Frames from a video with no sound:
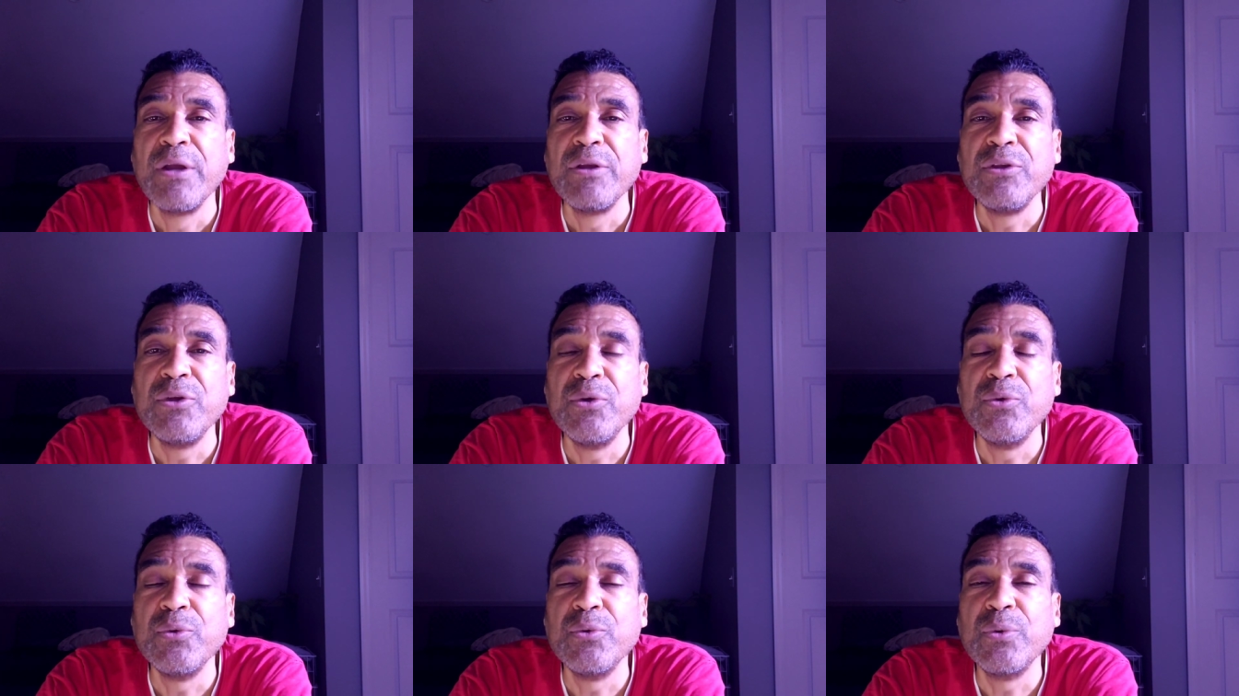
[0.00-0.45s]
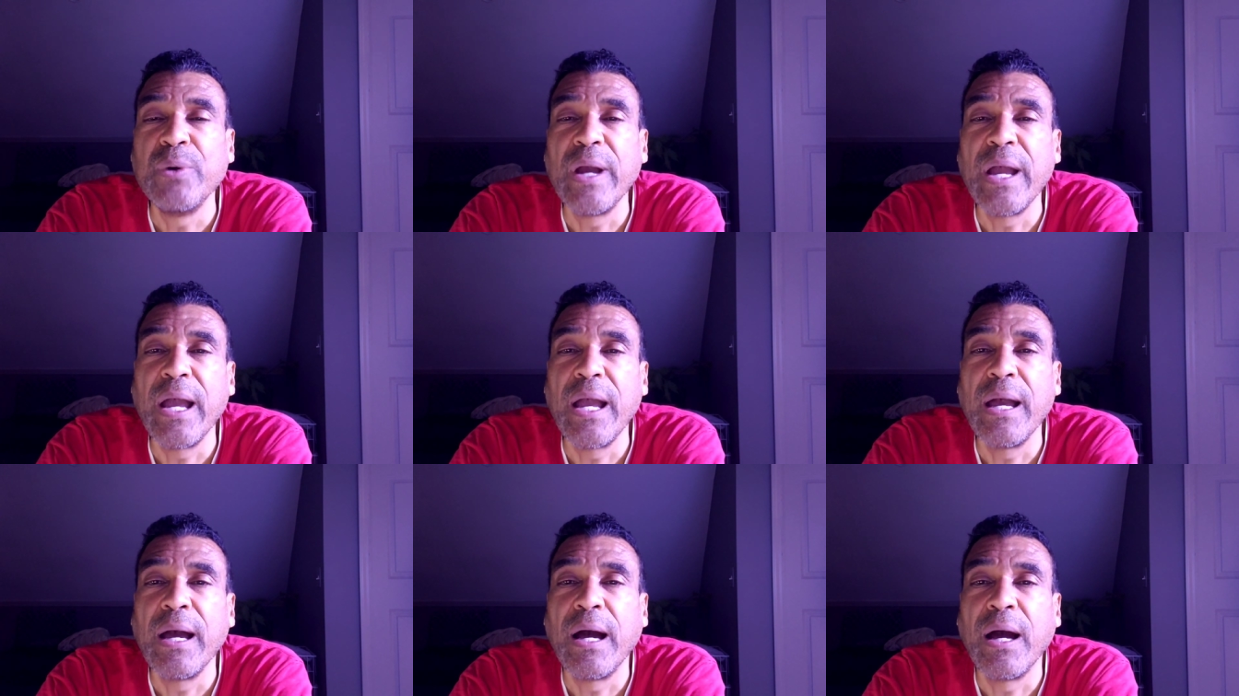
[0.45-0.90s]
you
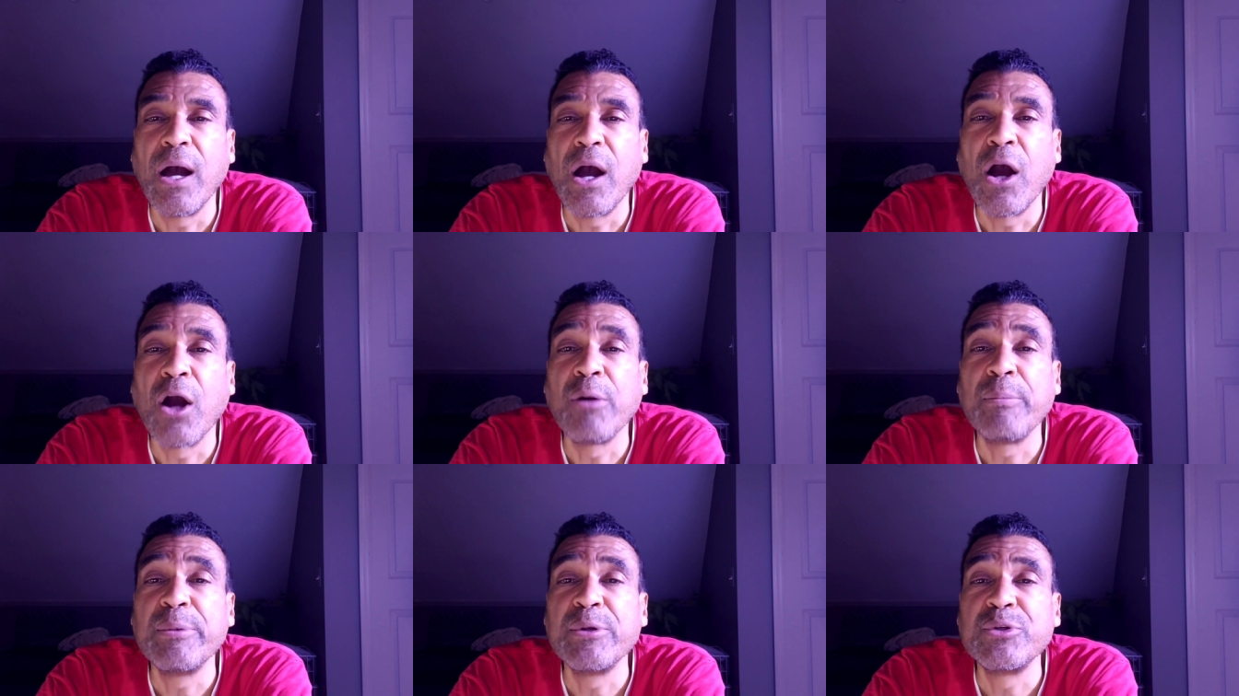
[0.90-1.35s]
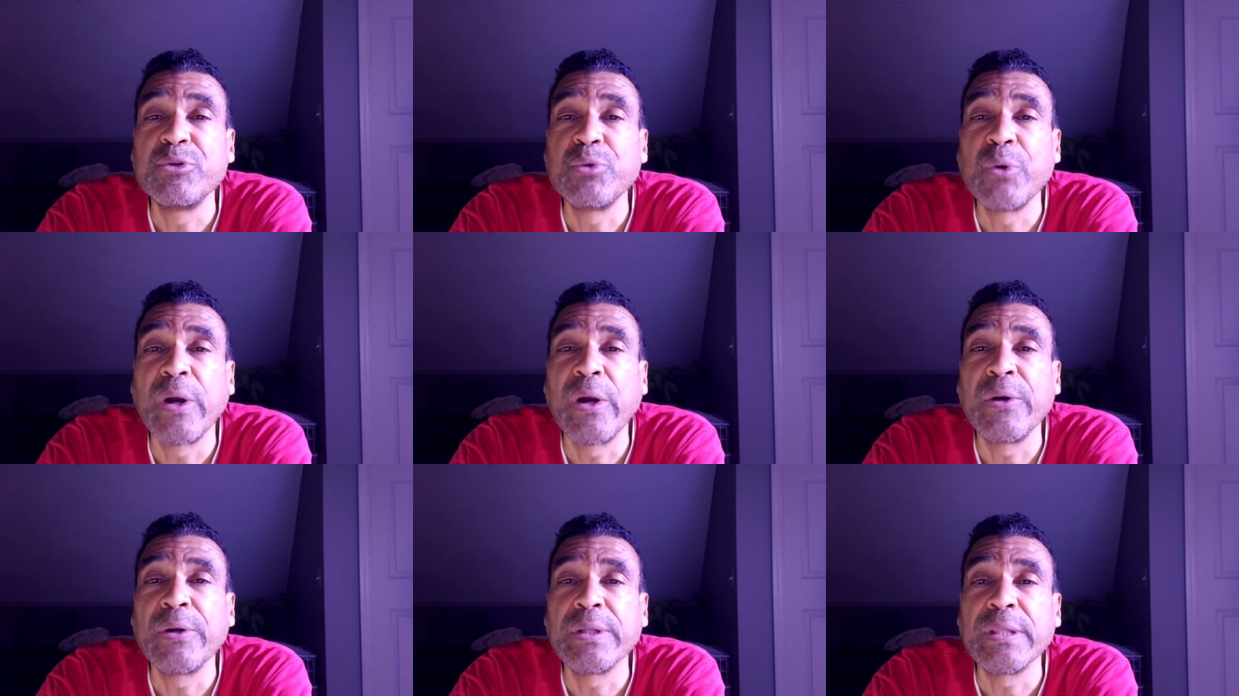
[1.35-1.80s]
uh,
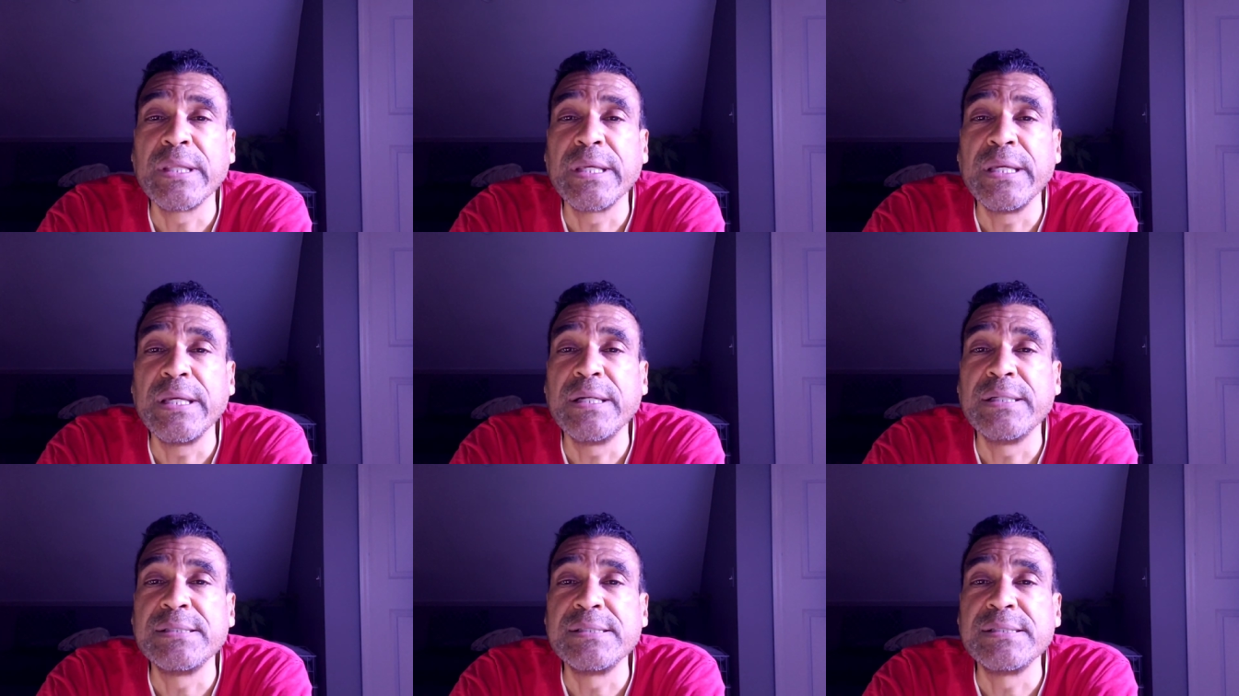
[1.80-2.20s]
arbitrarily